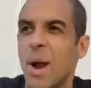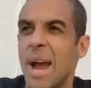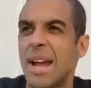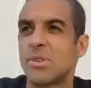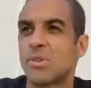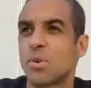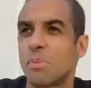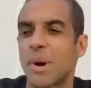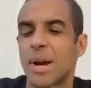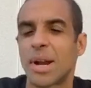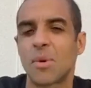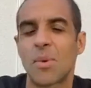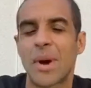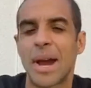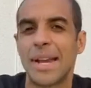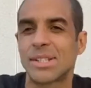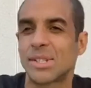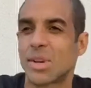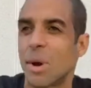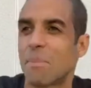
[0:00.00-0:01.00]
Andrew, by the
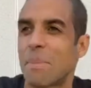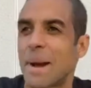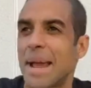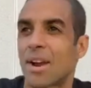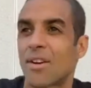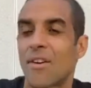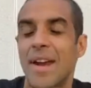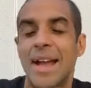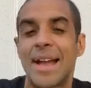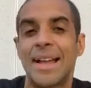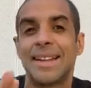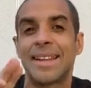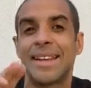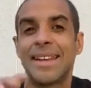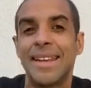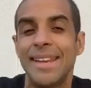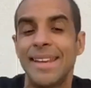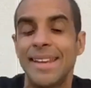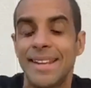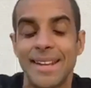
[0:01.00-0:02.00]
way, he's got a background
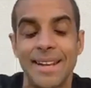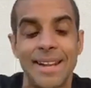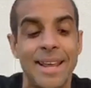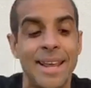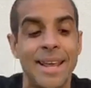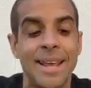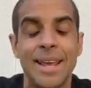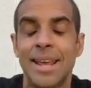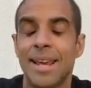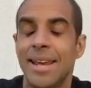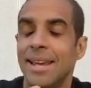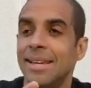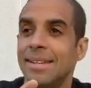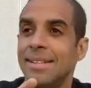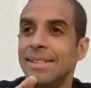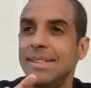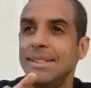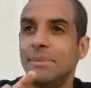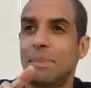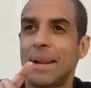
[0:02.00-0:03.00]

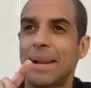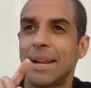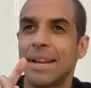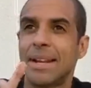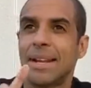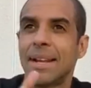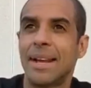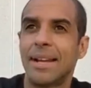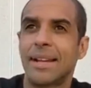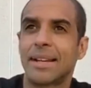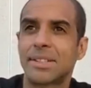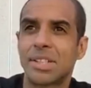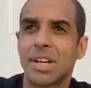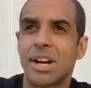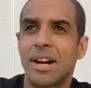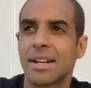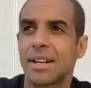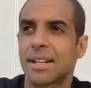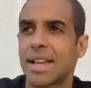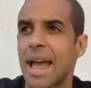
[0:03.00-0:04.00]
he's been a
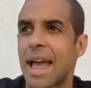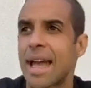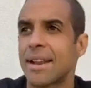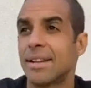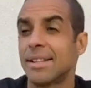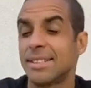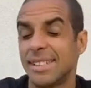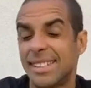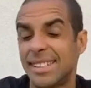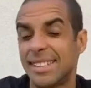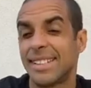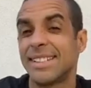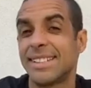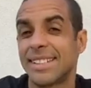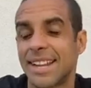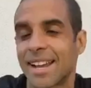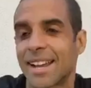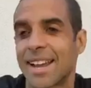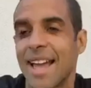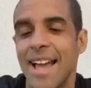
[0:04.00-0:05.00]
chartered accountant, he still is
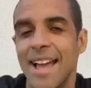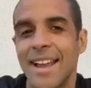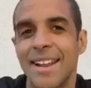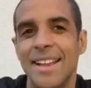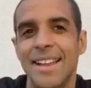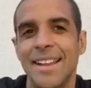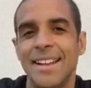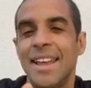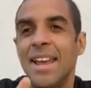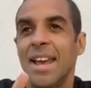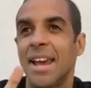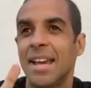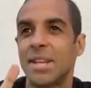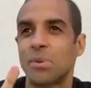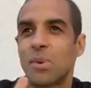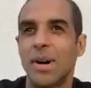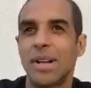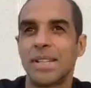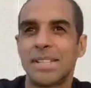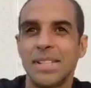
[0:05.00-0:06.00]
an accountant, he's
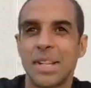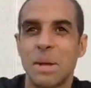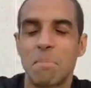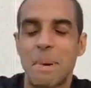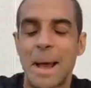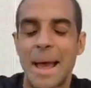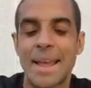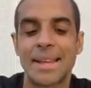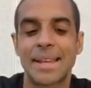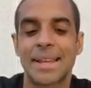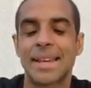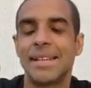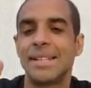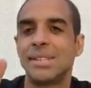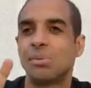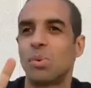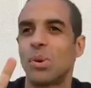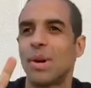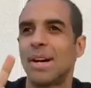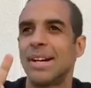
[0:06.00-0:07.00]
worked in the bank,
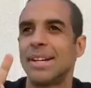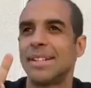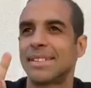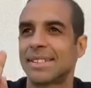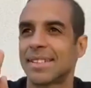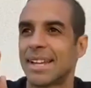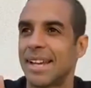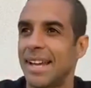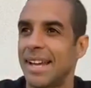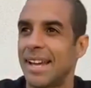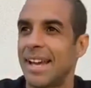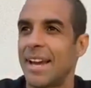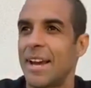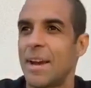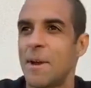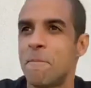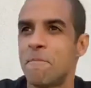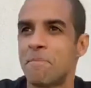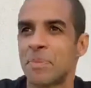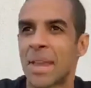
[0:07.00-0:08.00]
he's worked on